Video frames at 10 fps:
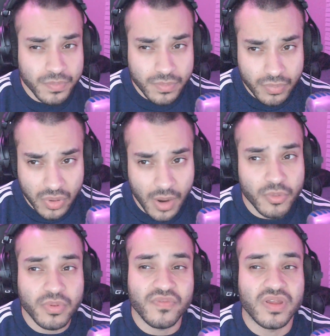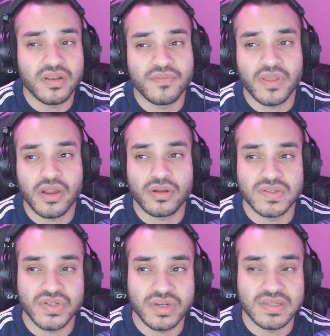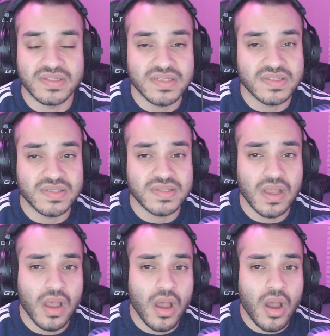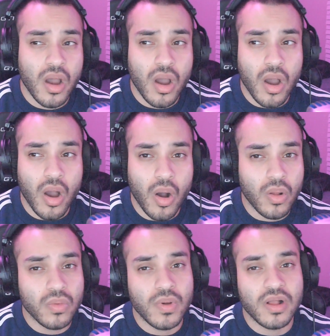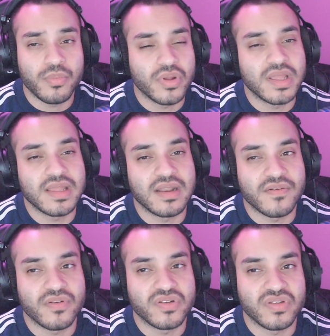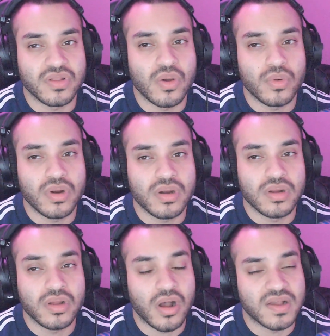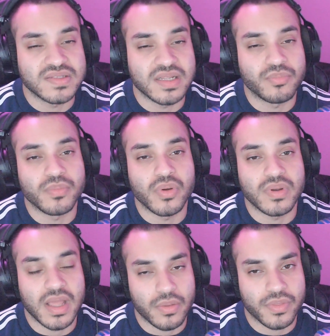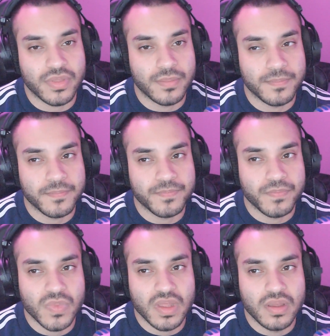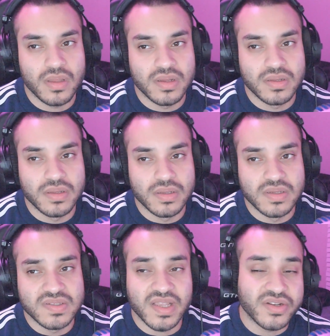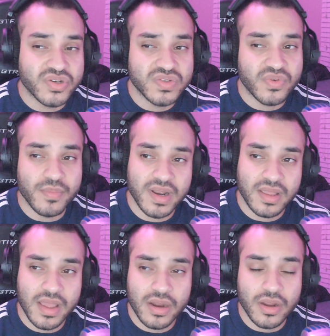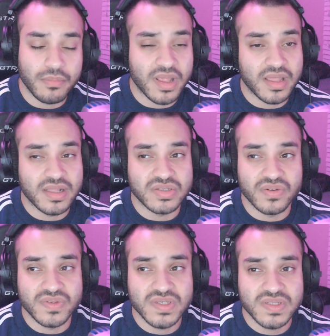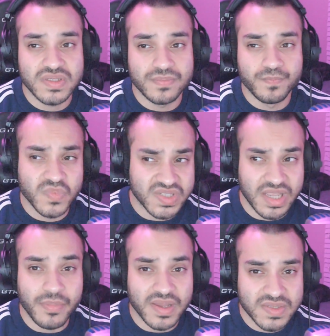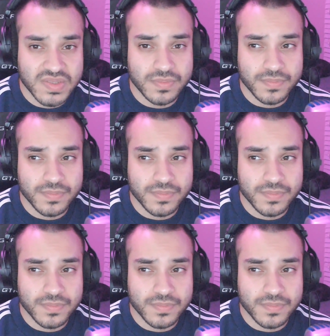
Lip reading: proper preventative care concerning diseases, all while putting in effort to lower costs and promote health. Centers for Medicare and Medicaid Services, CMS,